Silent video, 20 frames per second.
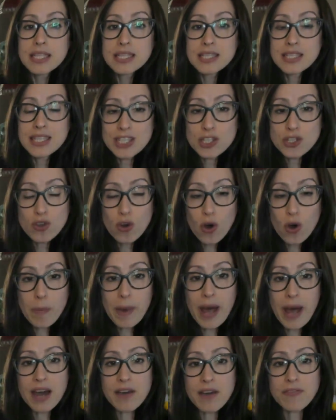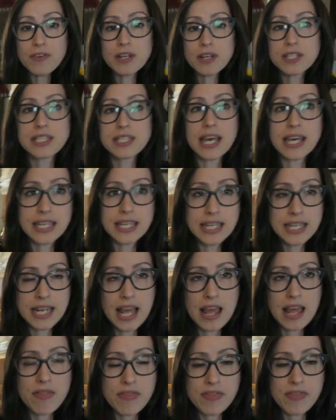Let's go back for a second
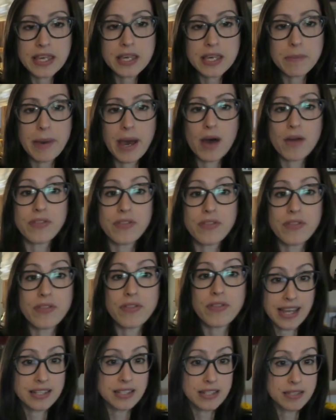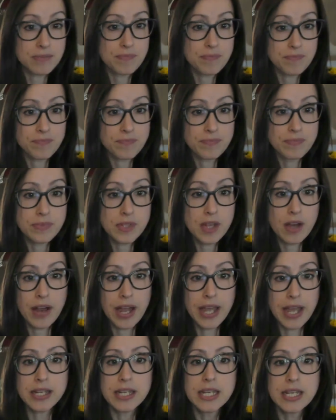and think about the hand. All
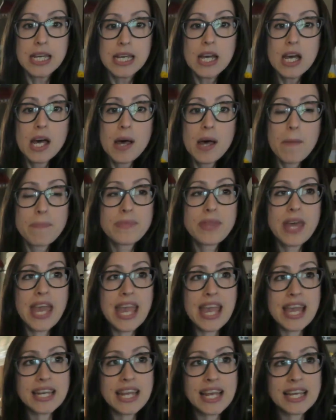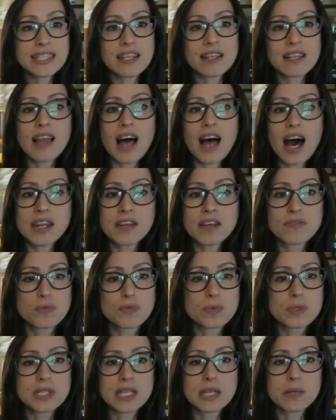right? The hand has a lot
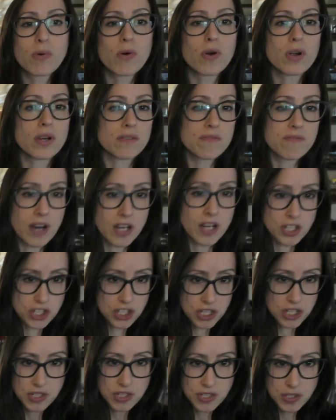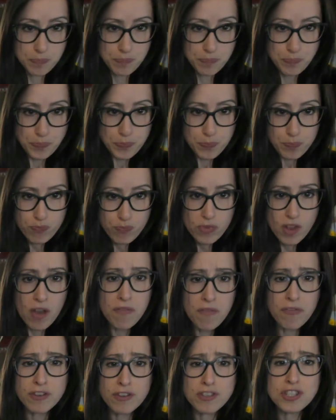of really important functions.
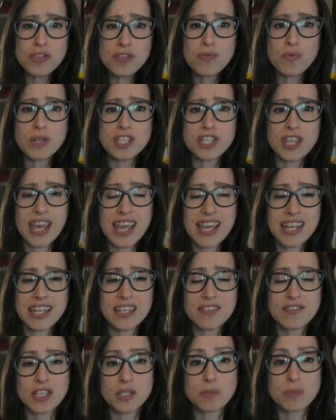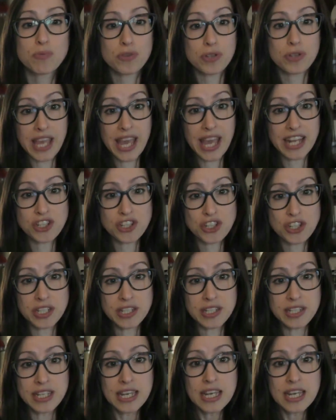First of which, the hand gives us
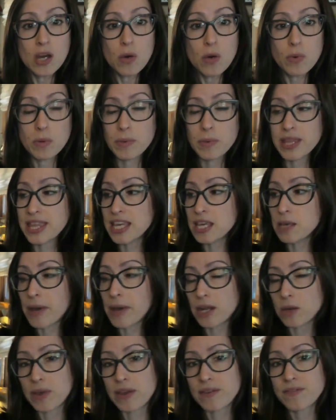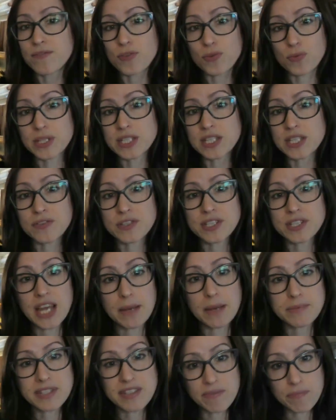prehension. When we think about it, we have three different
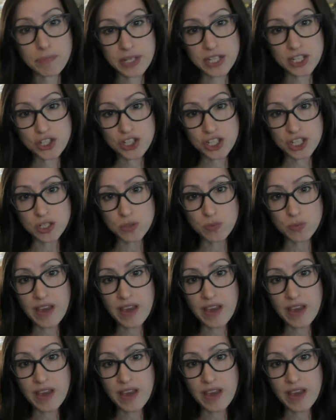types of pinches.